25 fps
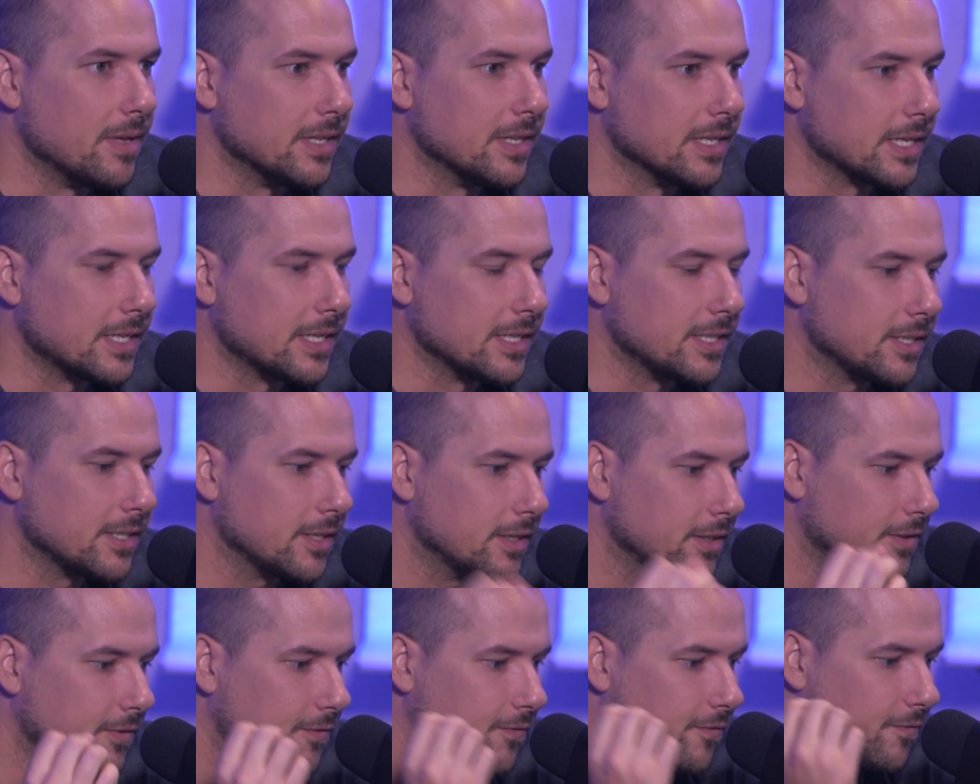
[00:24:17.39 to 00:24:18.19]
It's like it's,
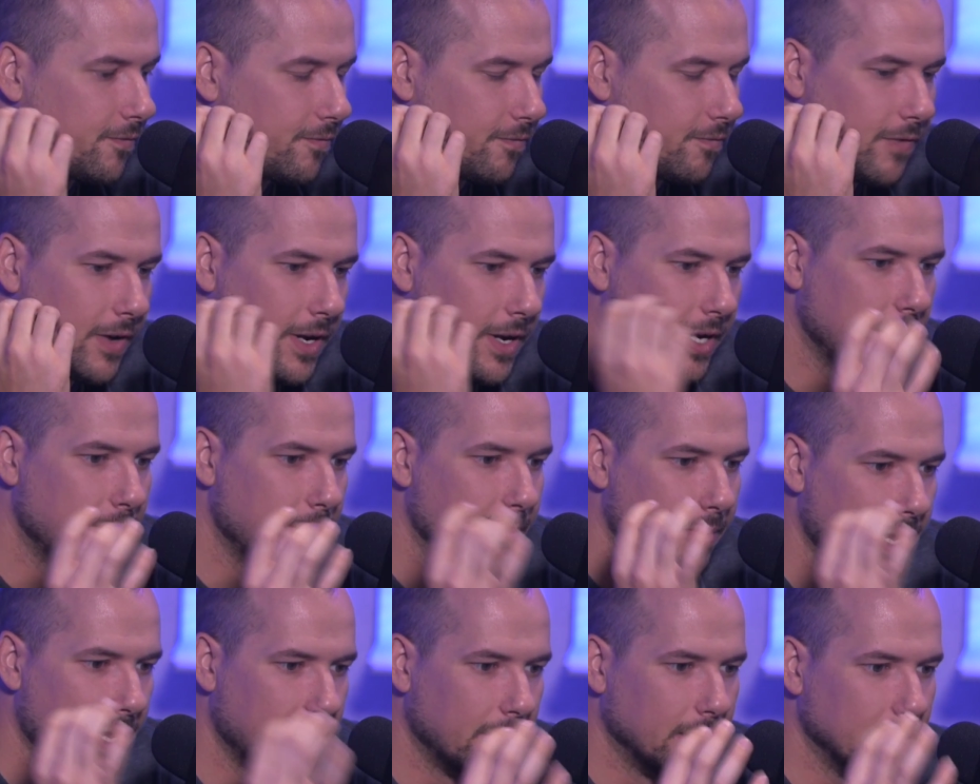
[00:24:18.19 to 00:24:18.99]
it's
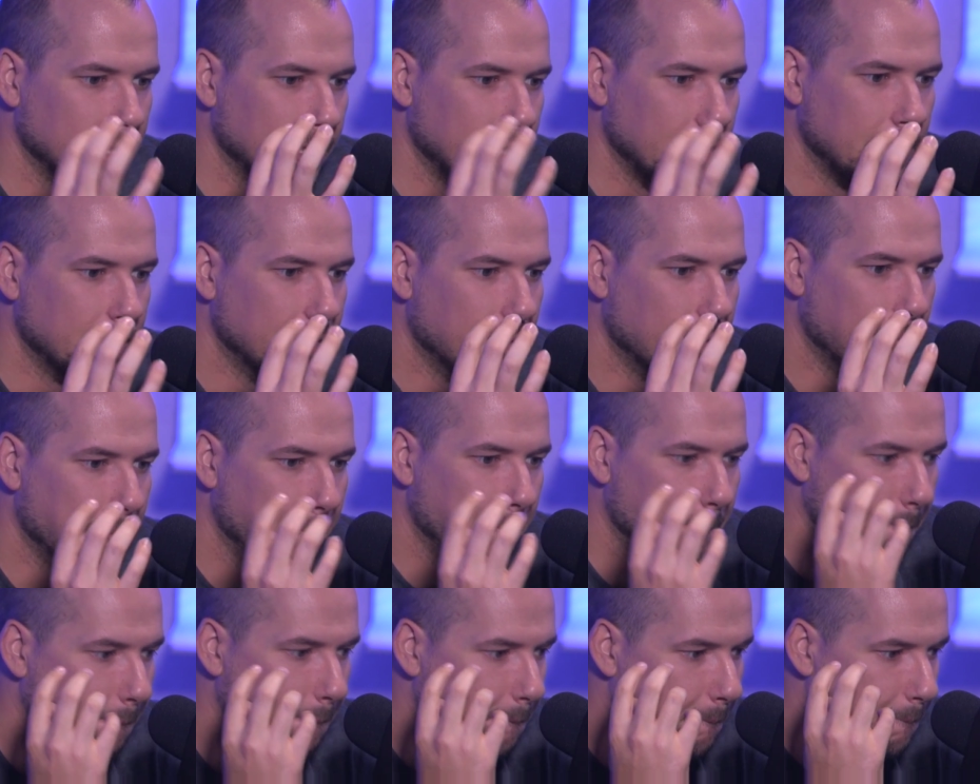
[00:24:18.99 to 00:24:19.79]
fundamentally
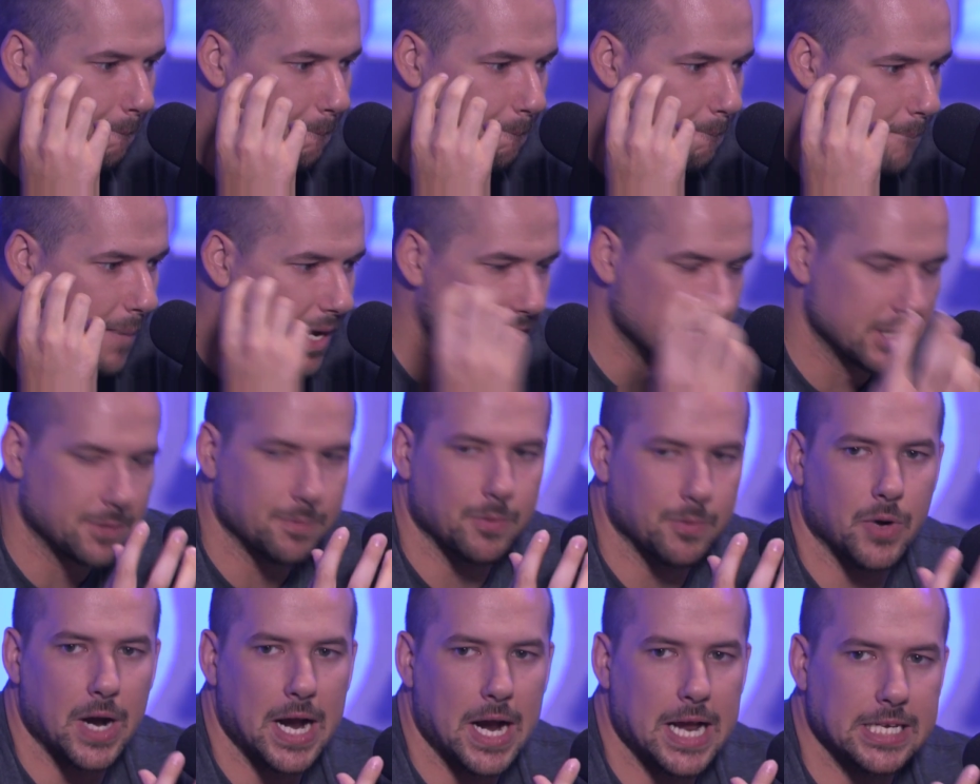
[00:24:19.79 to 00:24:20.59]

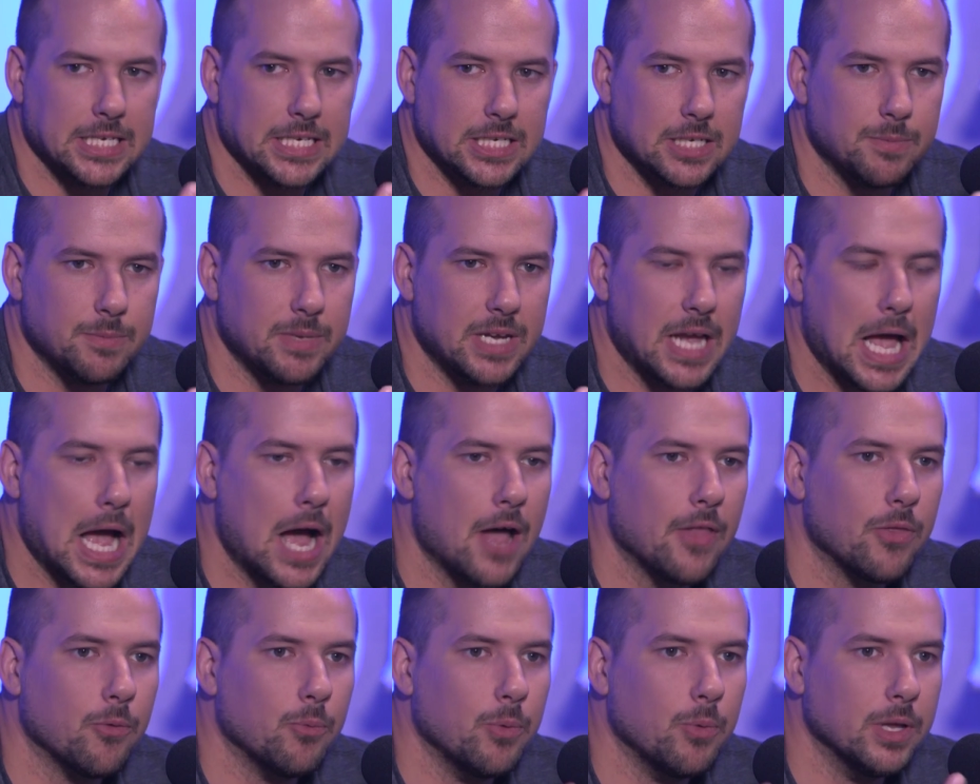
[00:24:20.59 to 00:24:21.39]
mesmerizing to me
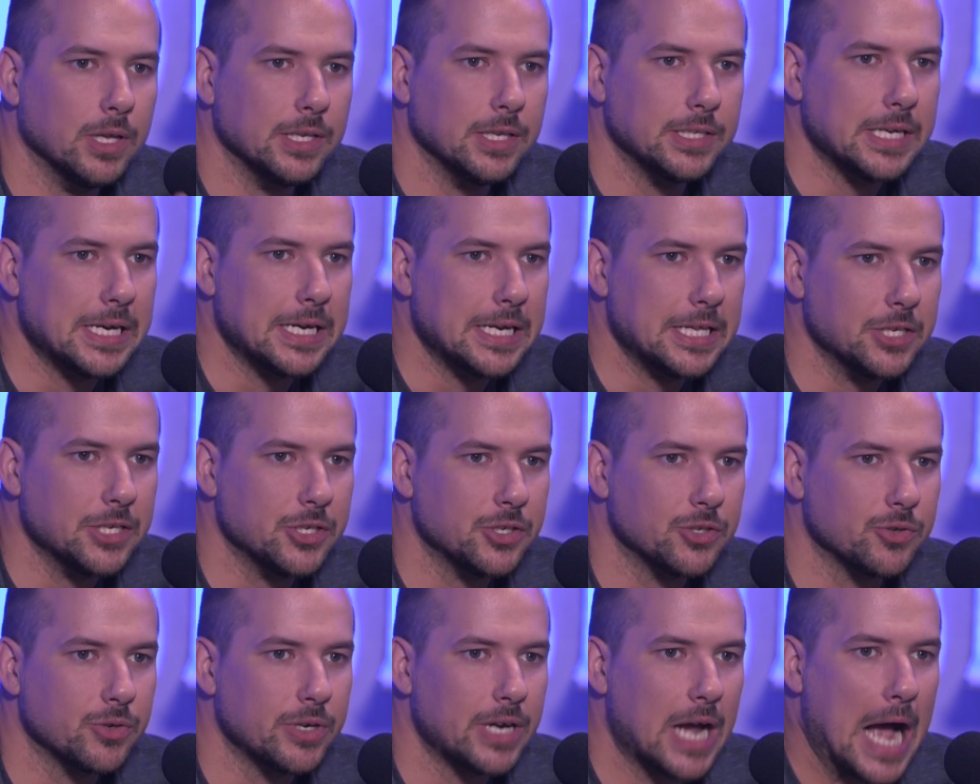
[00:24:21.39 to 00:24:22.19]
how the real estate
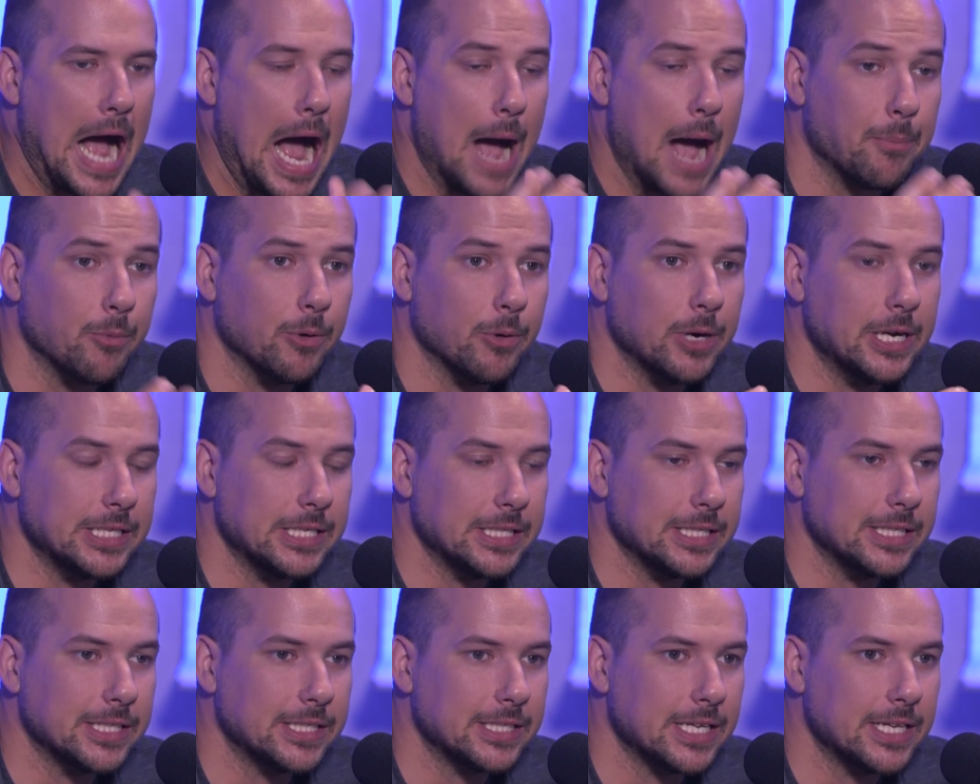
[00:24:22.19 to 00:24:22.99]
industry
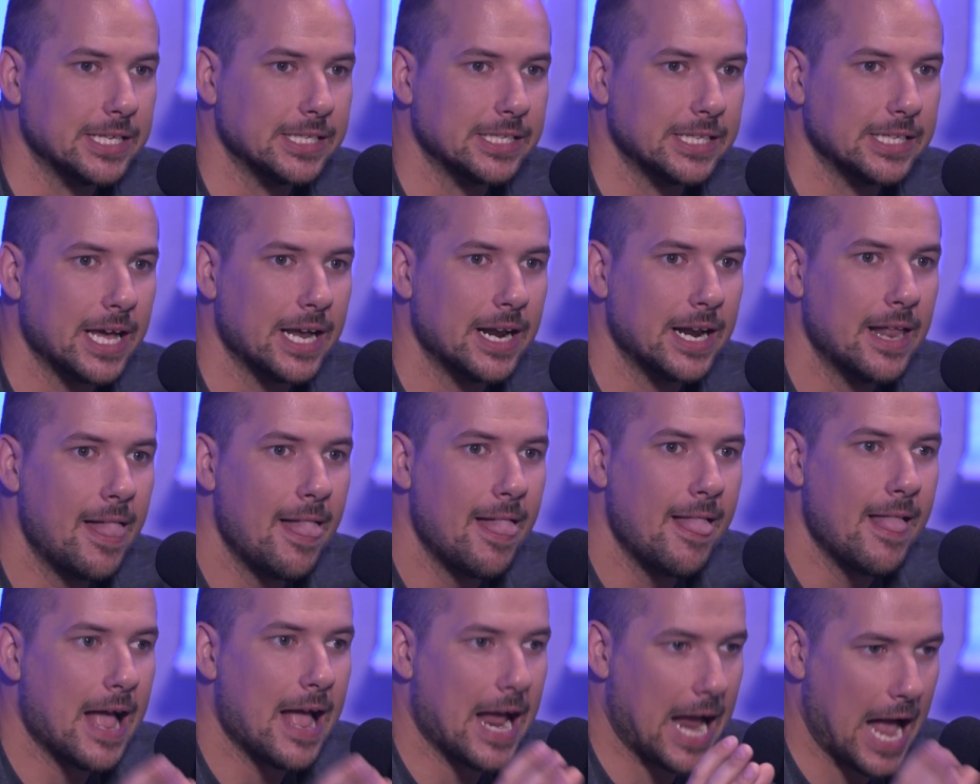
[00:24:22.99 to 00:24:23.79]
operates in the sense that,
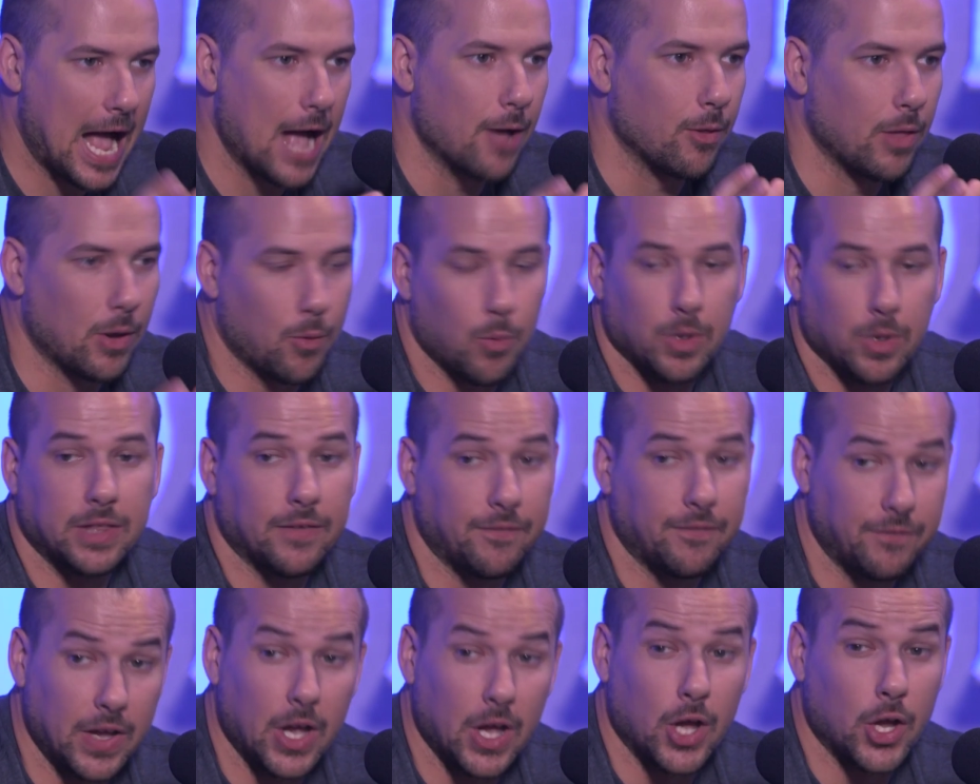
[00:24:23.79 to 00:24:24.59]
like, what
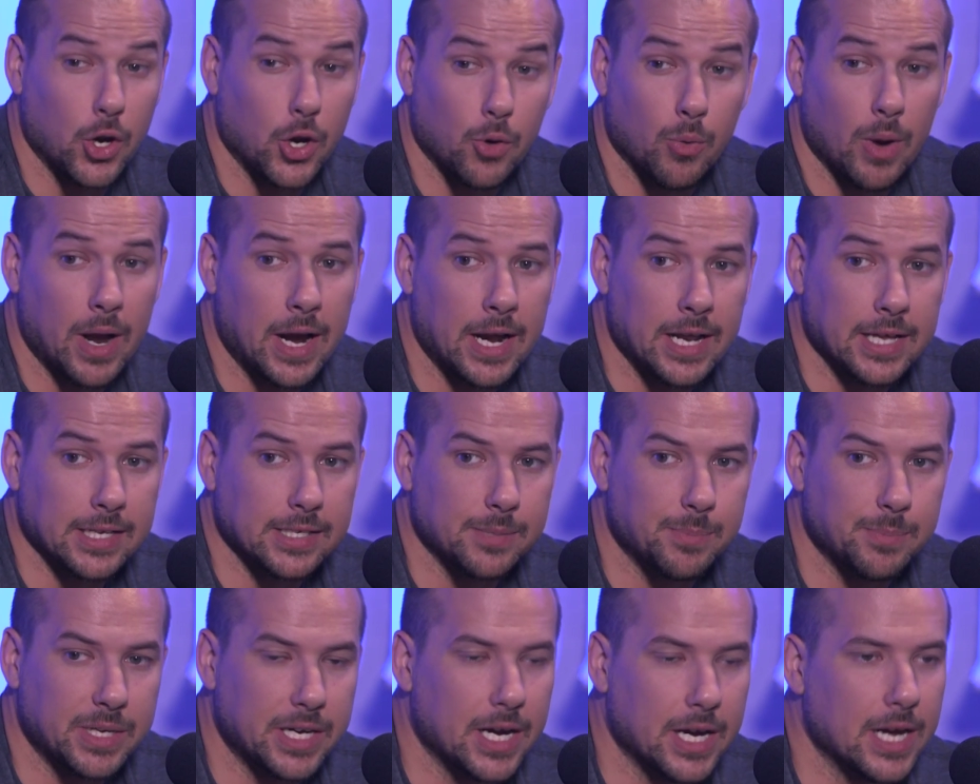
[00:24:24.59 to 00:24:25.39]
the failure rate
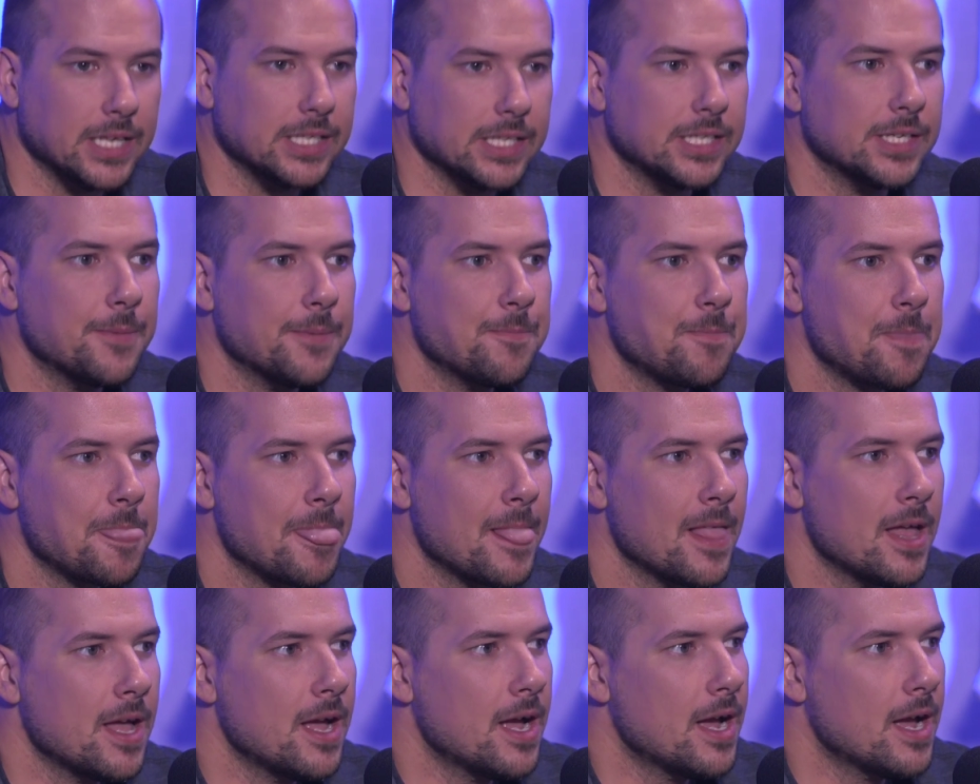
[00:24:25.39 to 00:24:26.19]
is, because
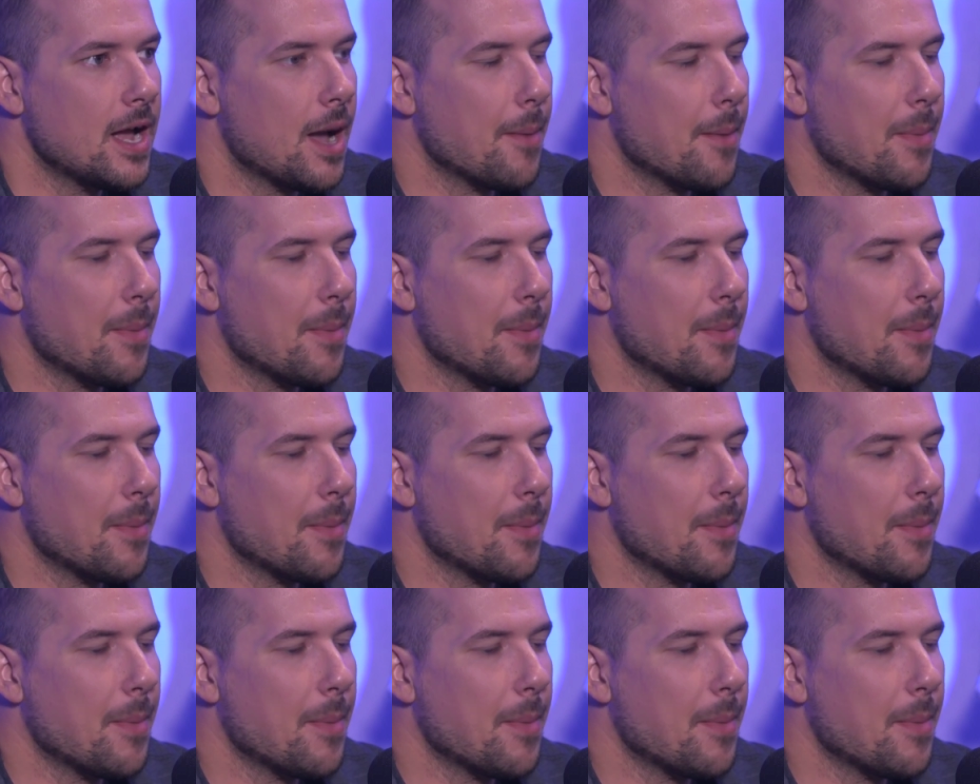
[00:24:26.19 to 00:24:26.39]
mm-hmm.